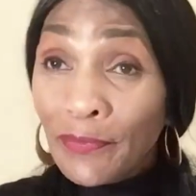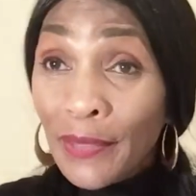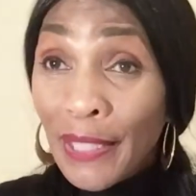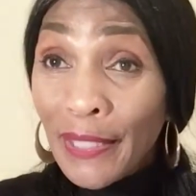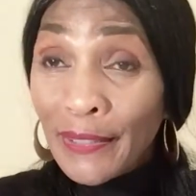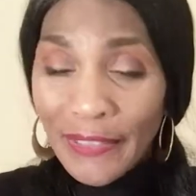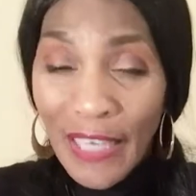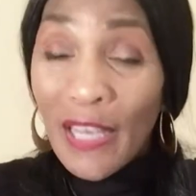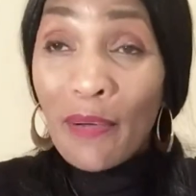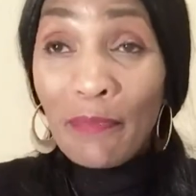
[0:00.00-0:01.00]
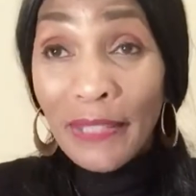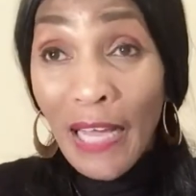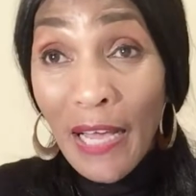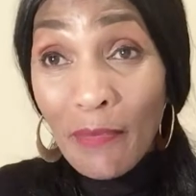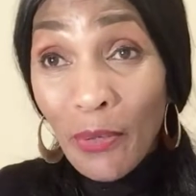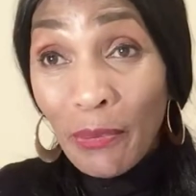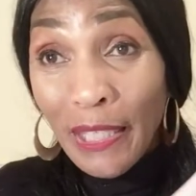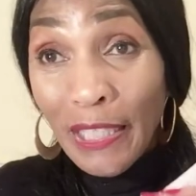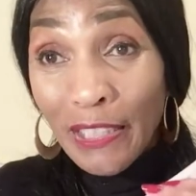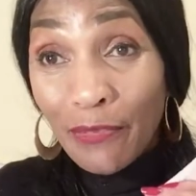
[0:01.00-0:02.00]
What else? But I'm
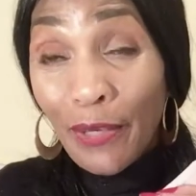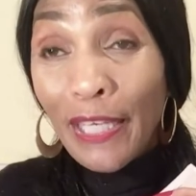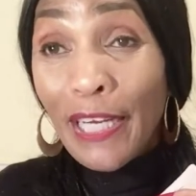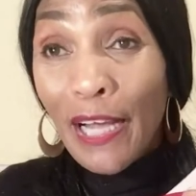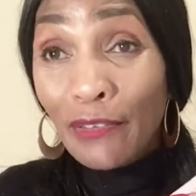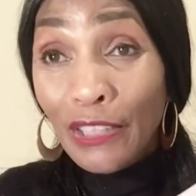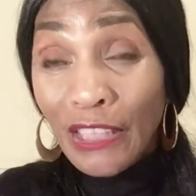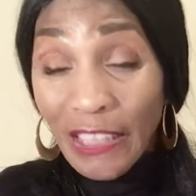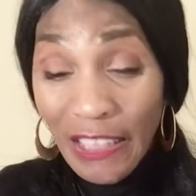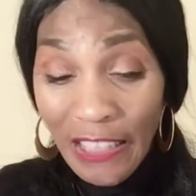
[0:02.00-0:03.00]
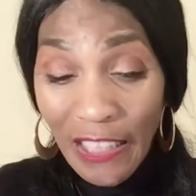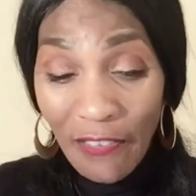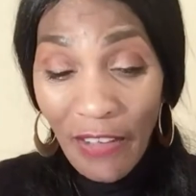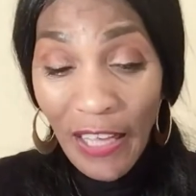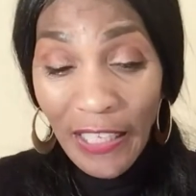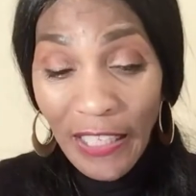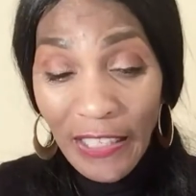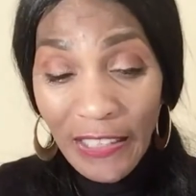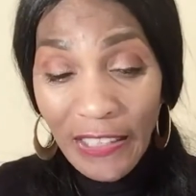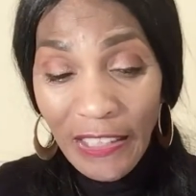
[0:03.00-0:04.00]
opening this right now just to see if I
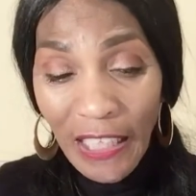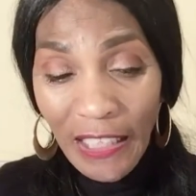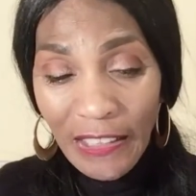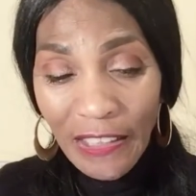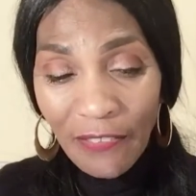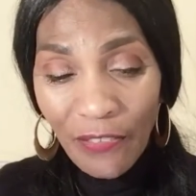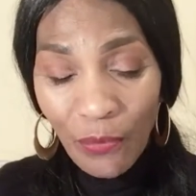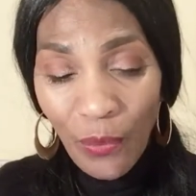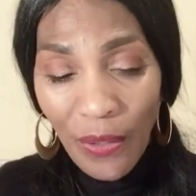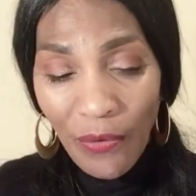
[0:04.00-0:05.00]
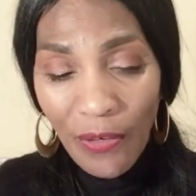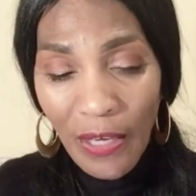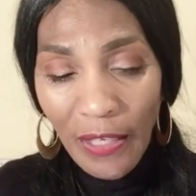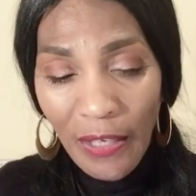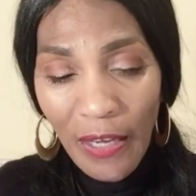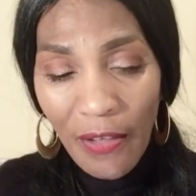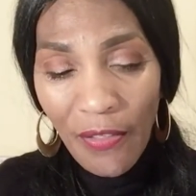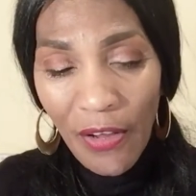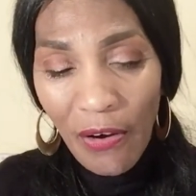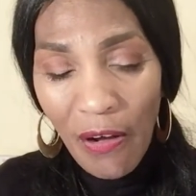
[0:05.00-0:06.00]
can detect if whether or not
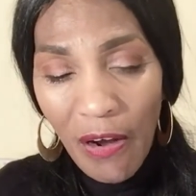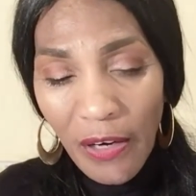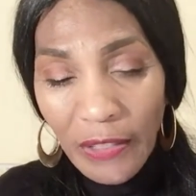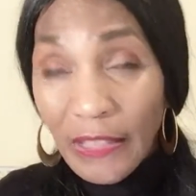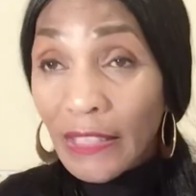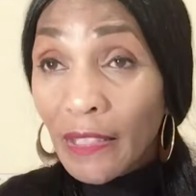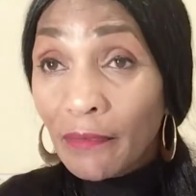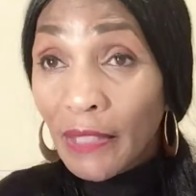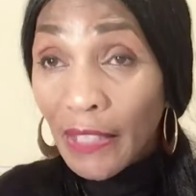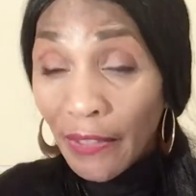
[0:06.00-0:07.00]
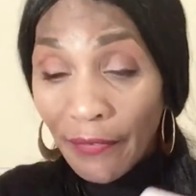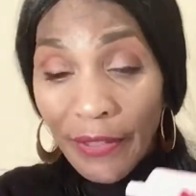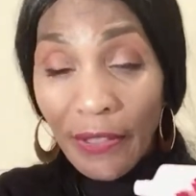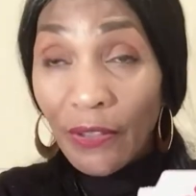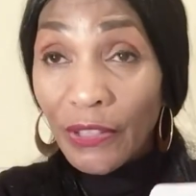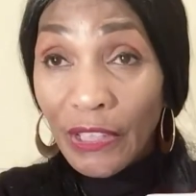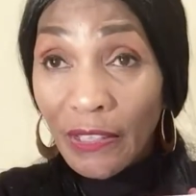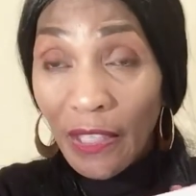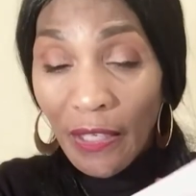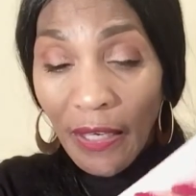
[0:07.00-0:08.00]
there are some glitter in a
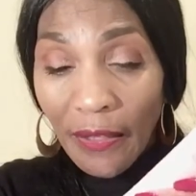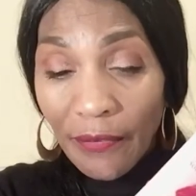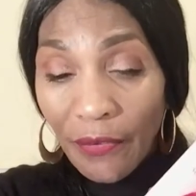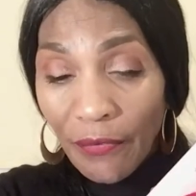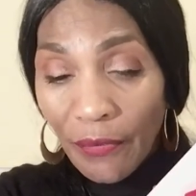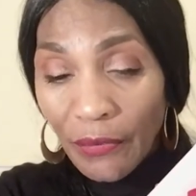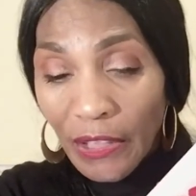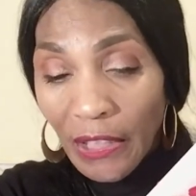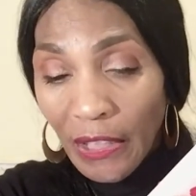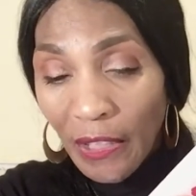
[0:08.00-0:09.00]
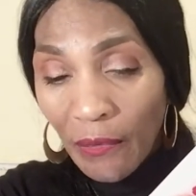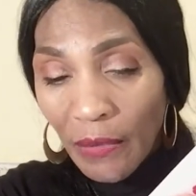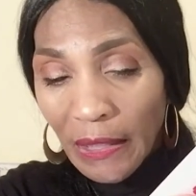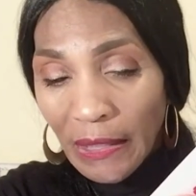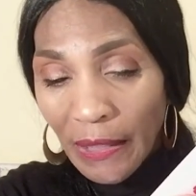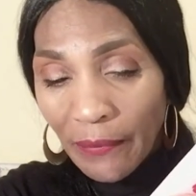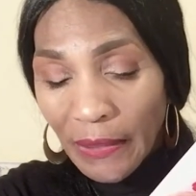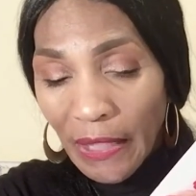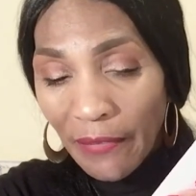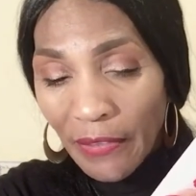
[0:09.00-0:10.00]
lotion. I don't know if it was just in the ones that
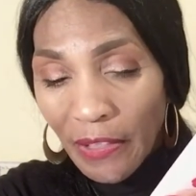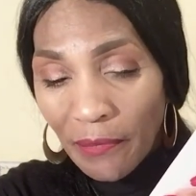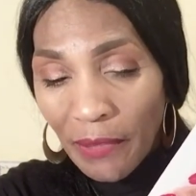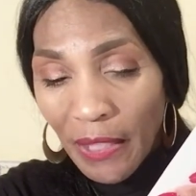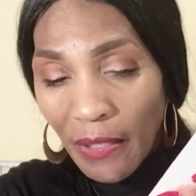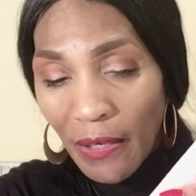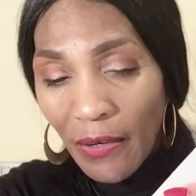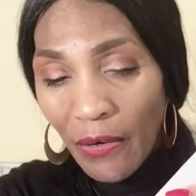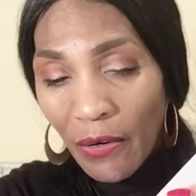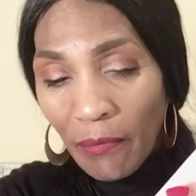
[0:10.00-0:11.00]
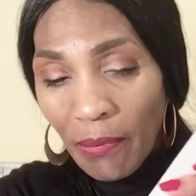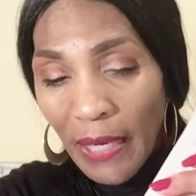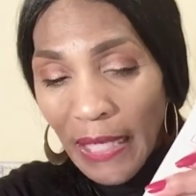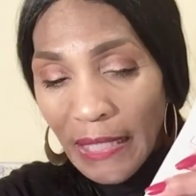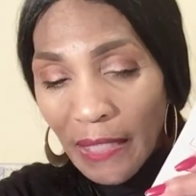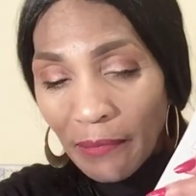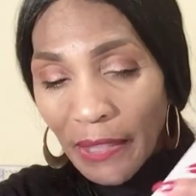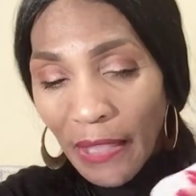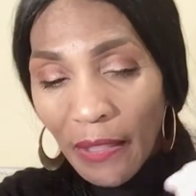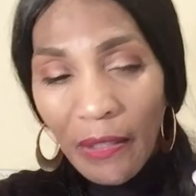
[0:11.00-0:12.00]
was given to me or
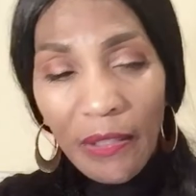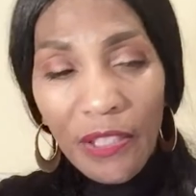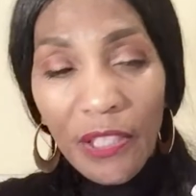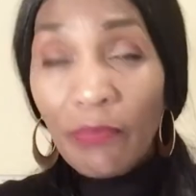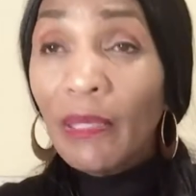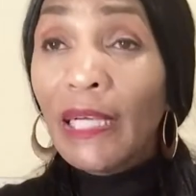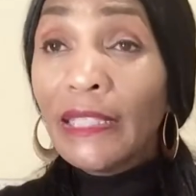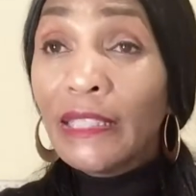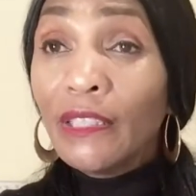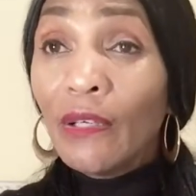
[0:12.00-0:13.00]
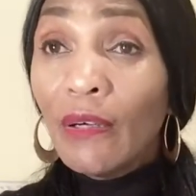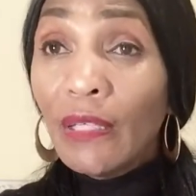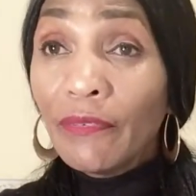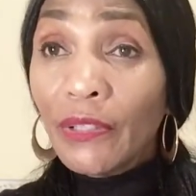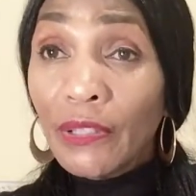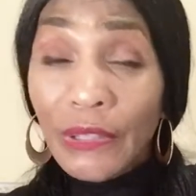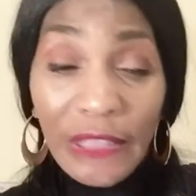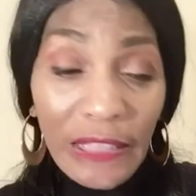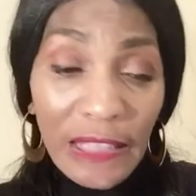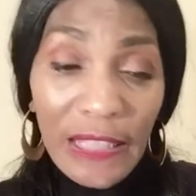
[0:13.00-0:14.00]
possibly she applies it to all of her
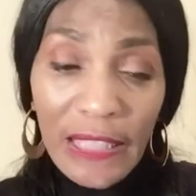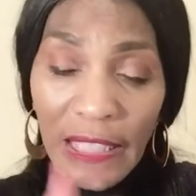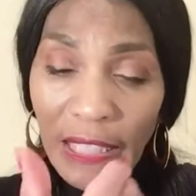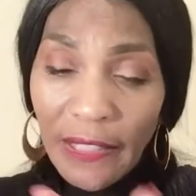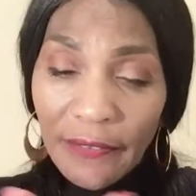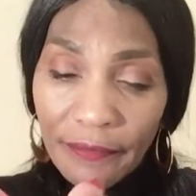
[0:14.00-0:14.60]
lotions. Let's see.